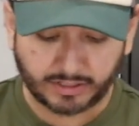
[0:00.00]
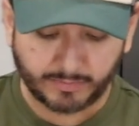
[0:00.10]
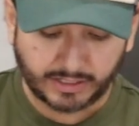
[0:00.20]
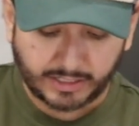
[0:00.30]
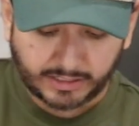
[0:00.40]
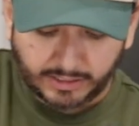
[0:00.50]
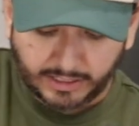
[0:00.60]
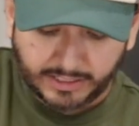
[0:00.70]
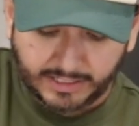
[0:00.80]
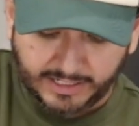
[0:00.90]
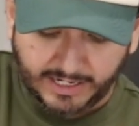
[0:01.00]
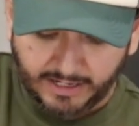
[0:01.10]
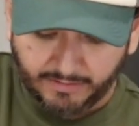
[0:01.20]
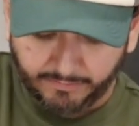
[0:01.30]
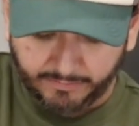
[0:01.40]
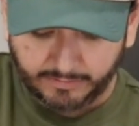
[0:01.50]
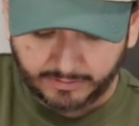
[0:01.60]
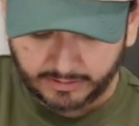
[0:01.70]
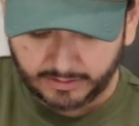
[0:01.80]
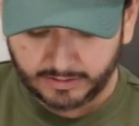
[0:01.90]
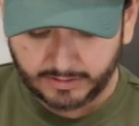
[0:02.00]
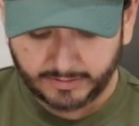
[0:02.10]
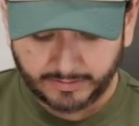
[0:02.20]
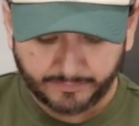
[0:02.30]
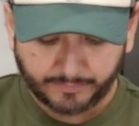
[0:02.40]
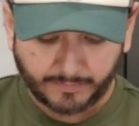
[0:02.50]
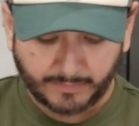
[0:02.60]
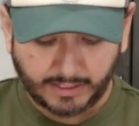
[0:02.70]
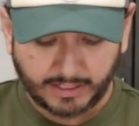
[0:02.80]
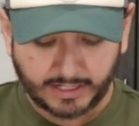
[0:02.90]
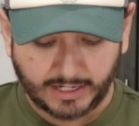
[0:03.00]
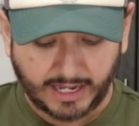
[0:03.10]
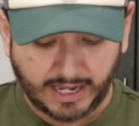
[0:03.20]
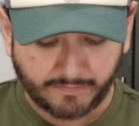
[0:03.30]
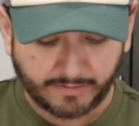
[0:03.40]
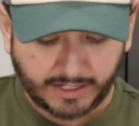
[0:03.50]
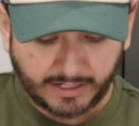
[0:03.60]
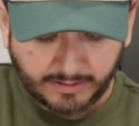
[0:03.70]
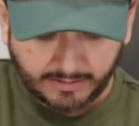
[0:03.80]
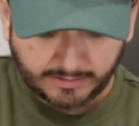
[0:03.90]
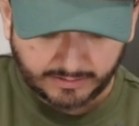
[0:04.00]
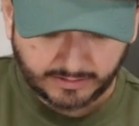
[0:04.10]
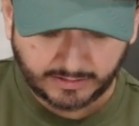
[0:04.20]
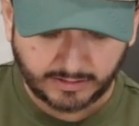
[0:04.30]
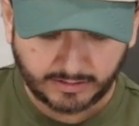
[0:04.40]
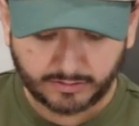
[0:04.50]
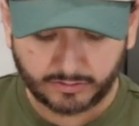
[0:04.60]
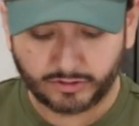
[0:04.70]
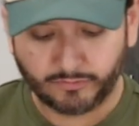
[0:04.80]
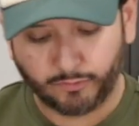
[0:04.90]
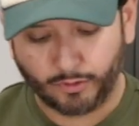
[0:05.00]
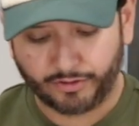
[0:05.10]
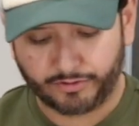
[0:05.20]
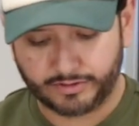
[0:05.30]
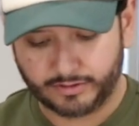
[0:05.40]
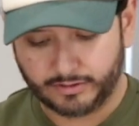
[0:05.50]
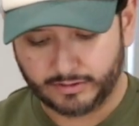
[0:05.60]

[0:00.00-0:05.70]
So I'm going to cut the onion in half and then half again, so into 4ths.